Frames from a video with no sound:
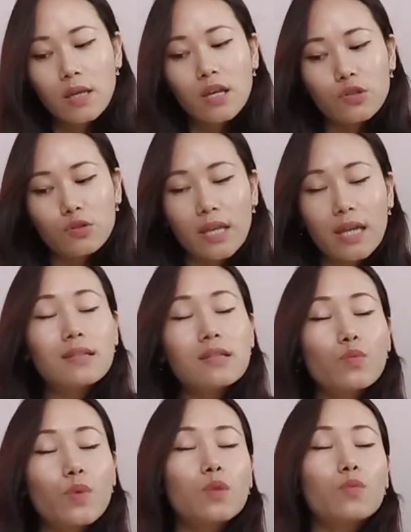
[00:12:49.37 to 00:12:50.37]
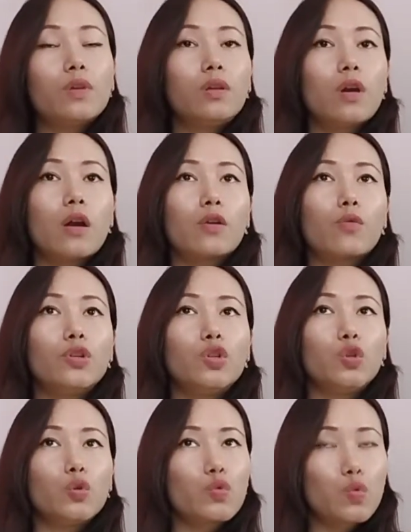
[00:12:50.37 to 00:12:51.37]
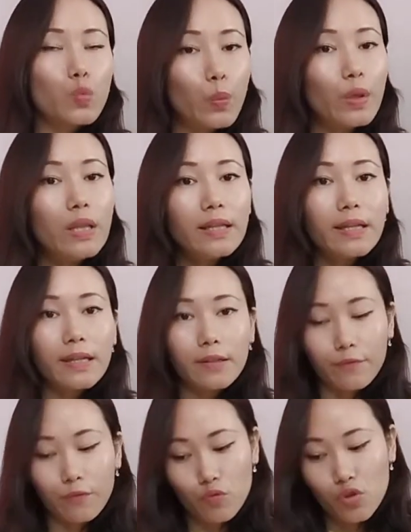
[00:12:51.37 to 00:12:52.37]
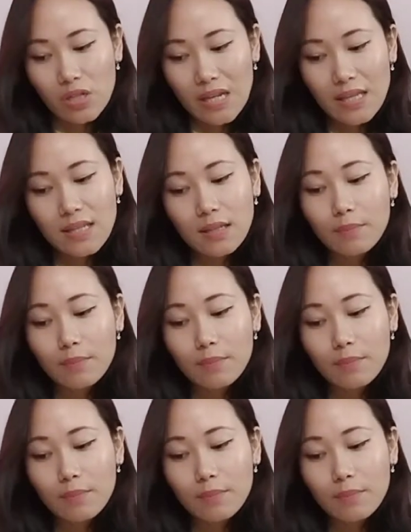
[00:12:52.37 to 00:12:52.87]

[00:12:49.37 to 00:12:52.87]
so that is when we are going to use will in a future tense.